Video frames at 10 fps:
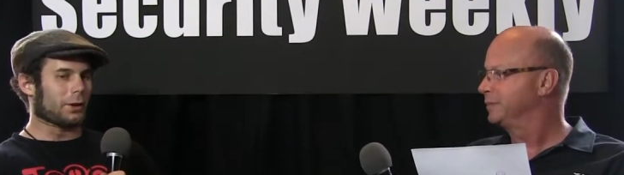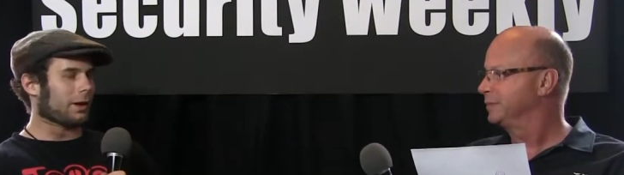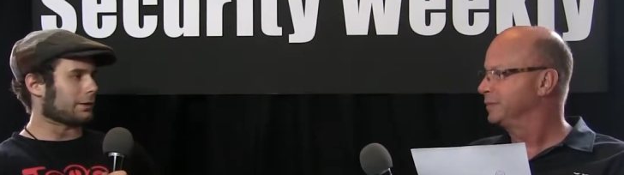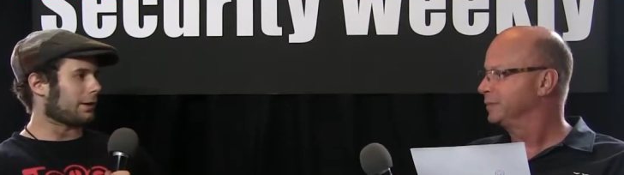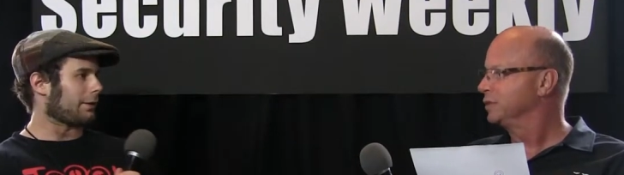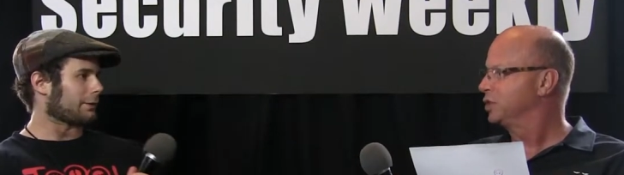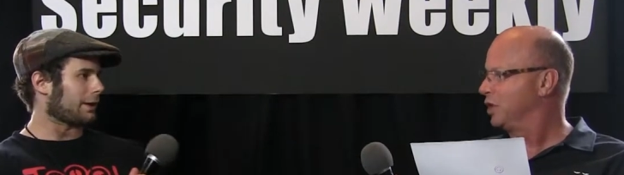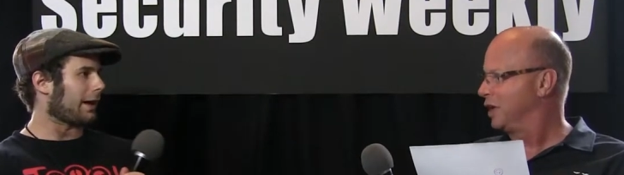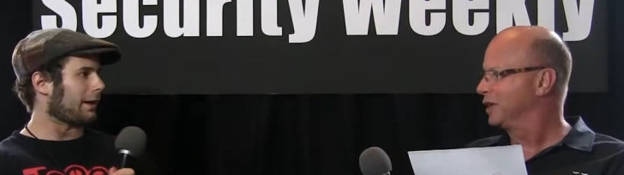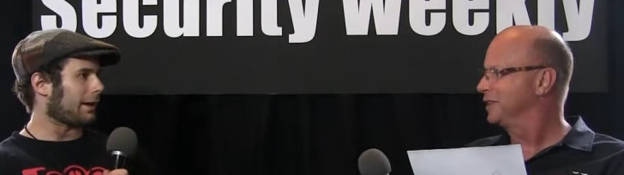Speaker 1: talk that I was oh,
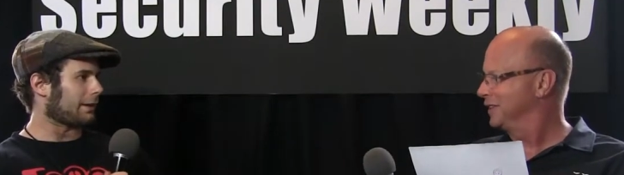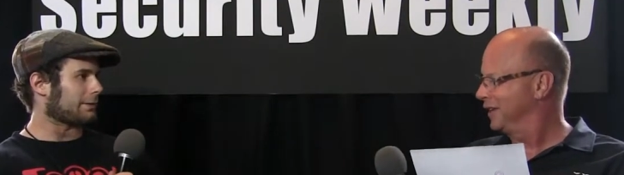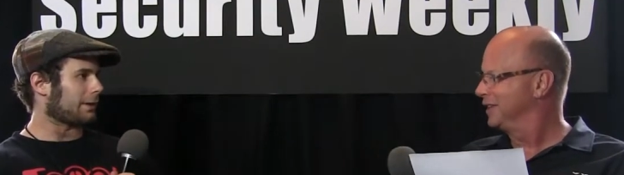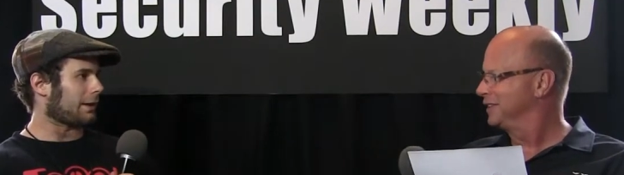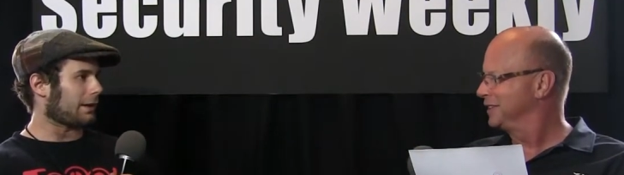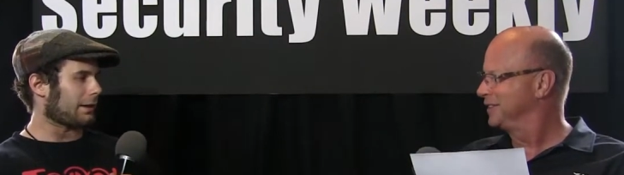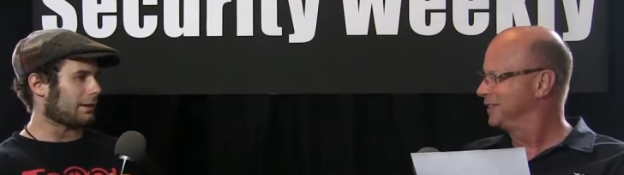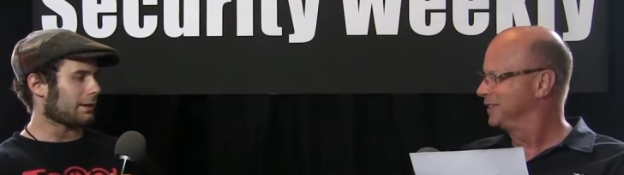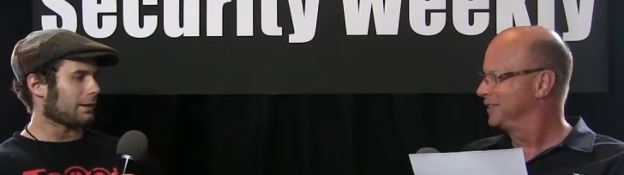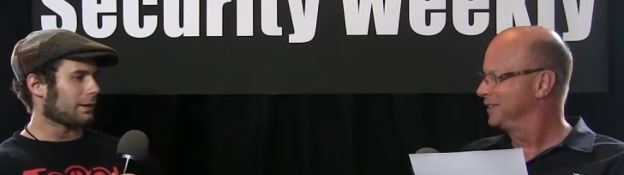at at. Yeah. Uh,
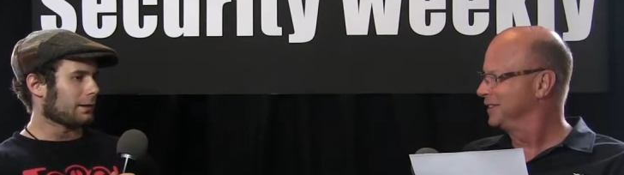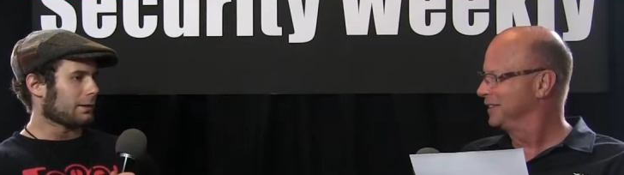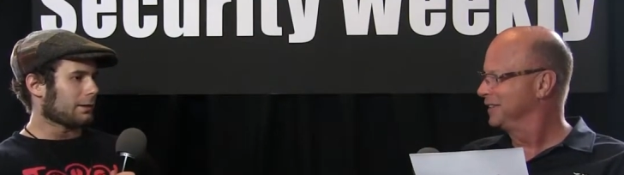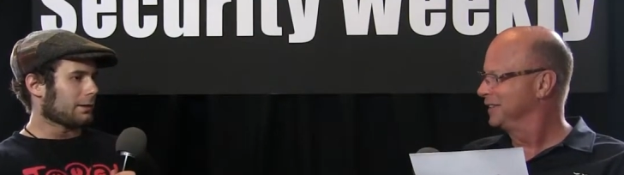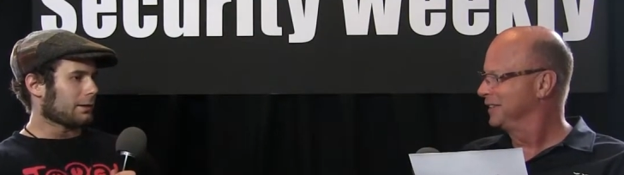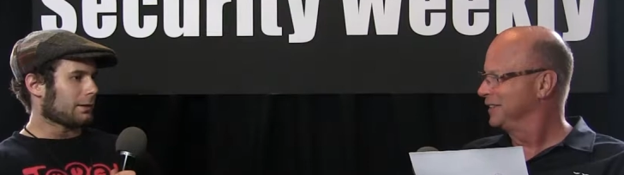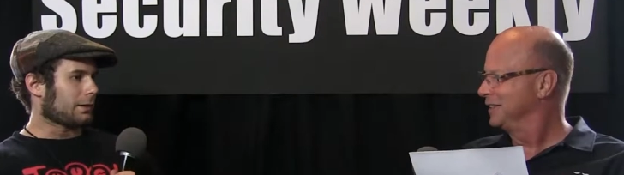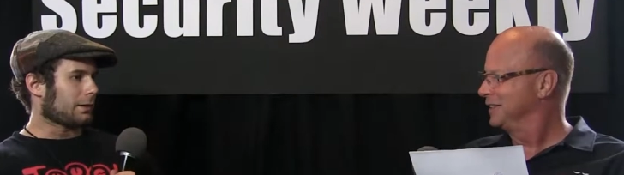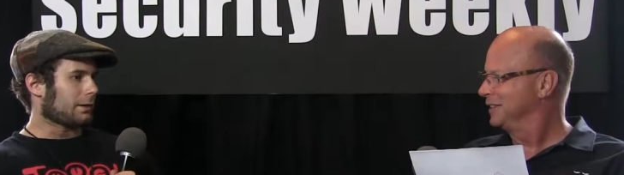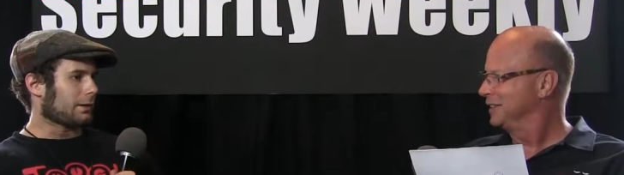
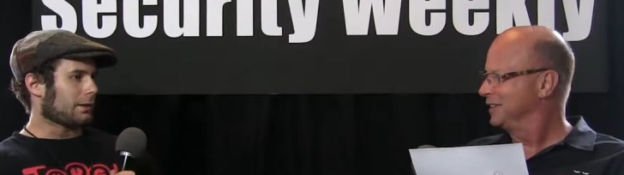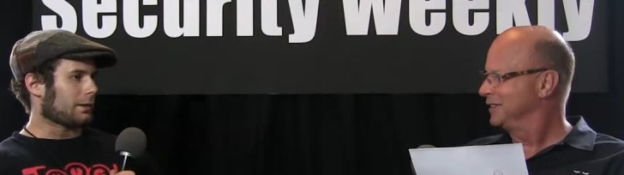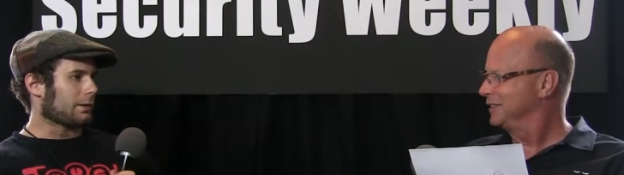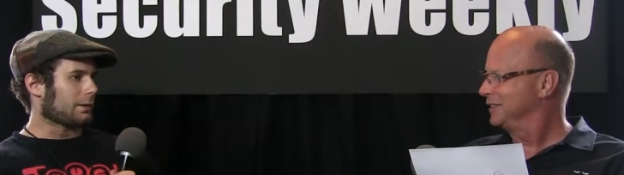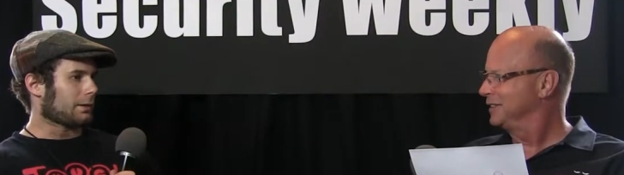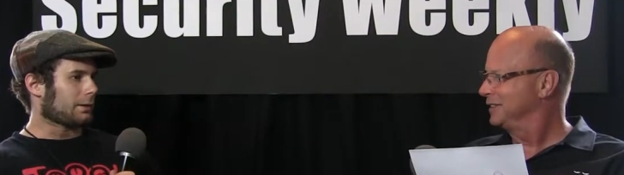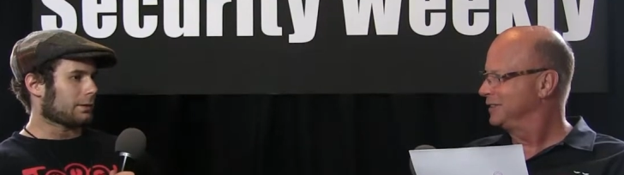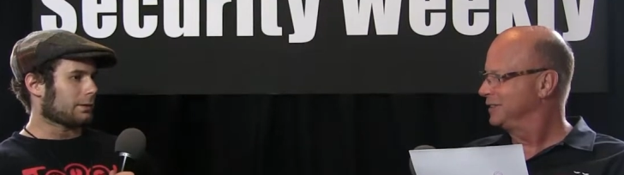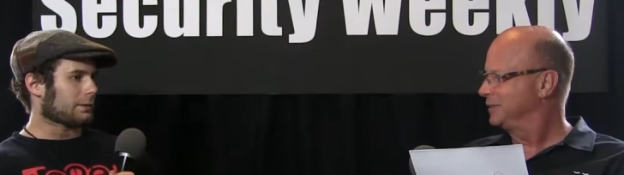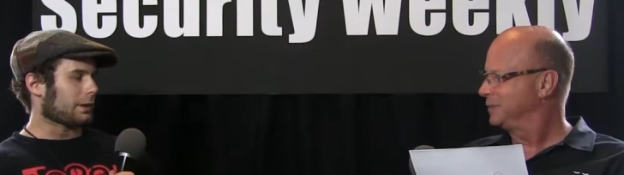uh,
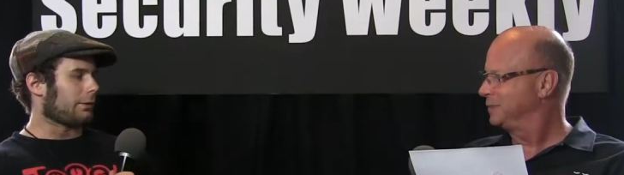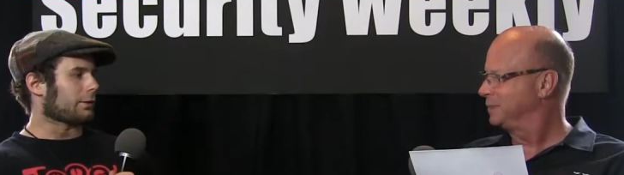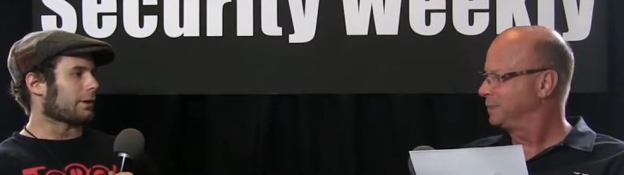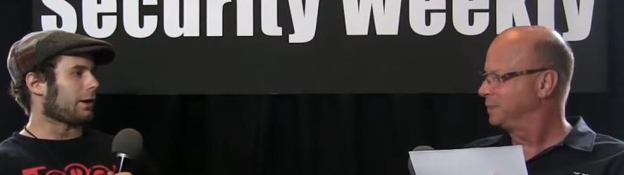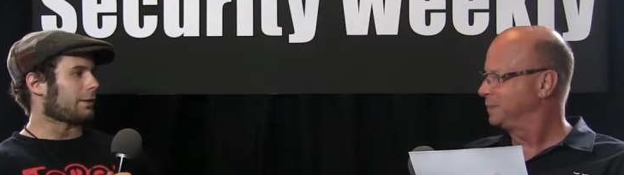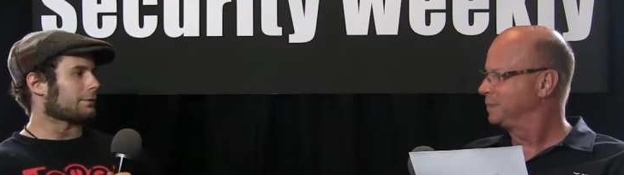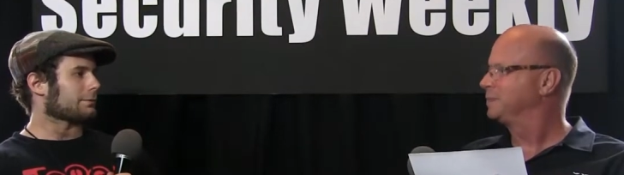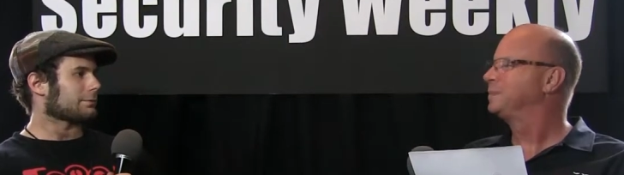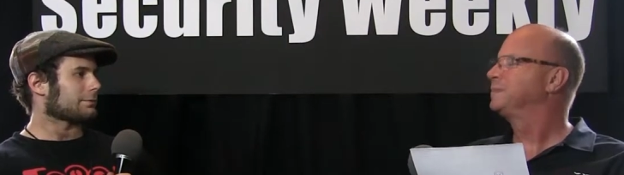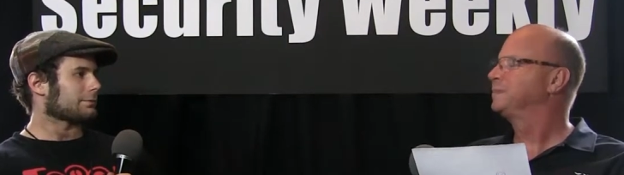CypherCon.
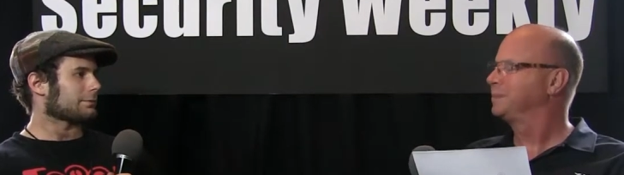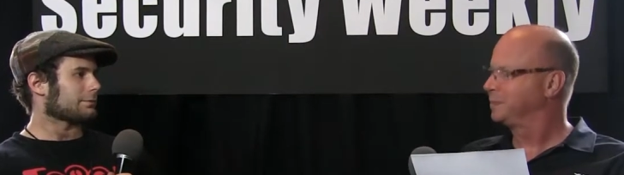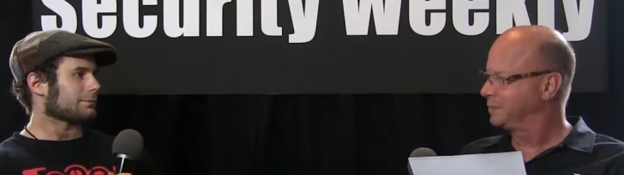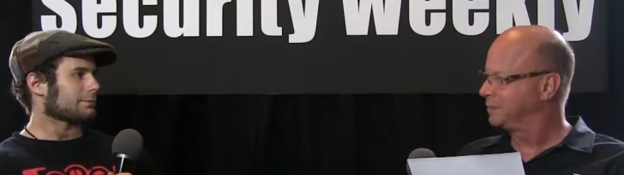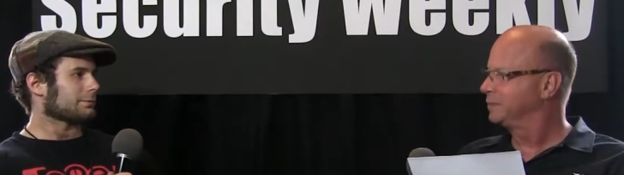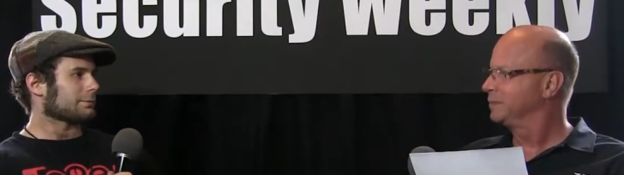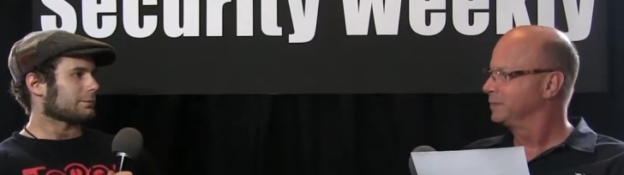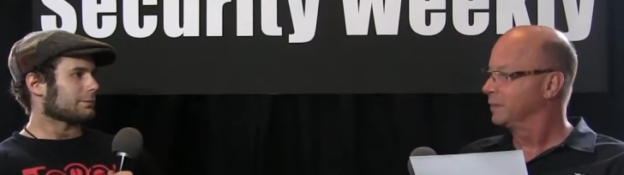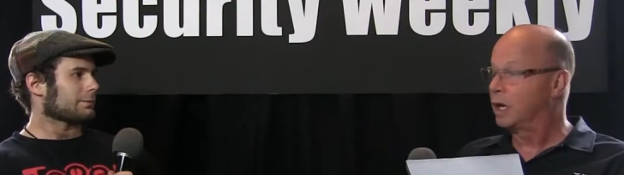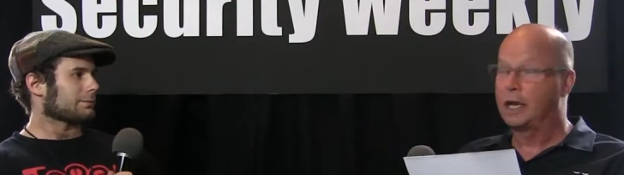
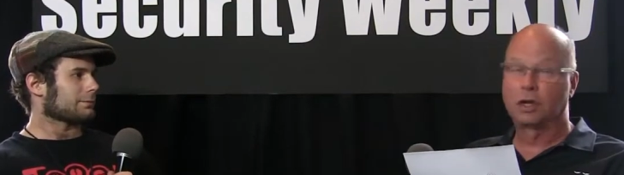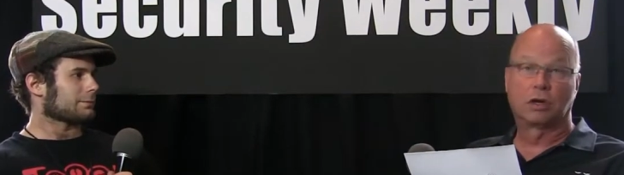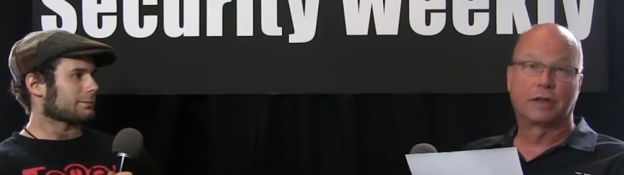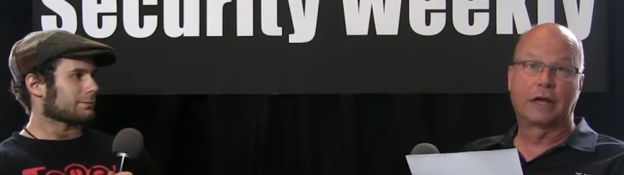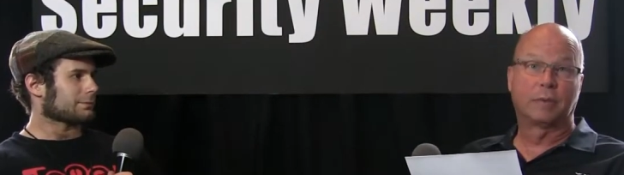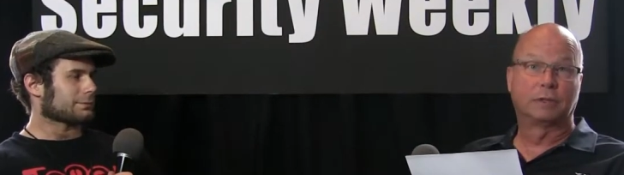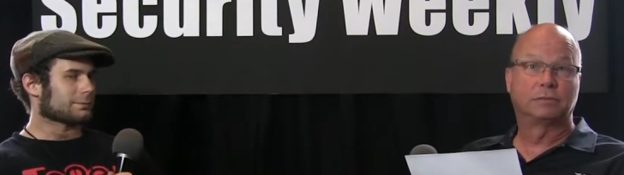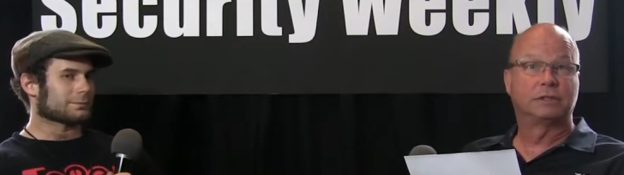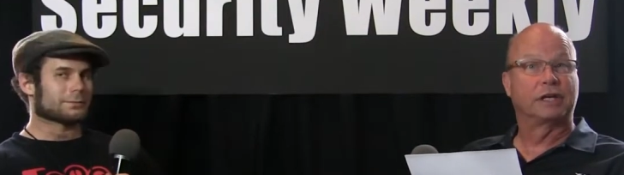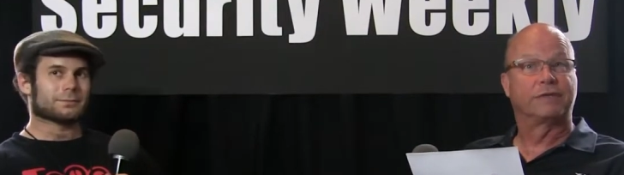
Speaker 2: I didn't go to that one.
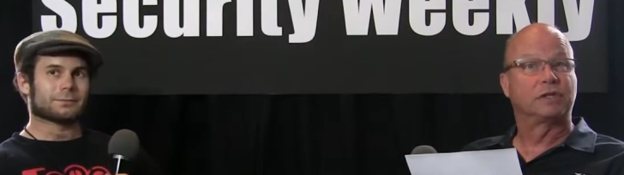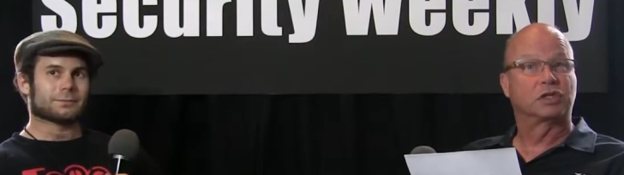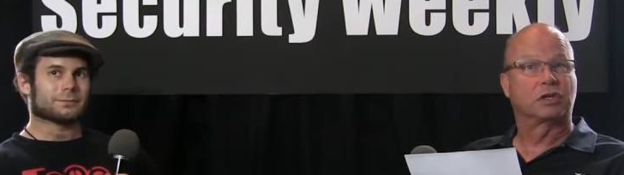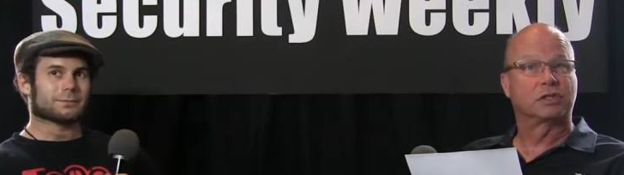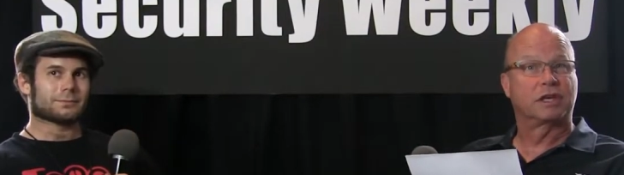Cypher, did you go to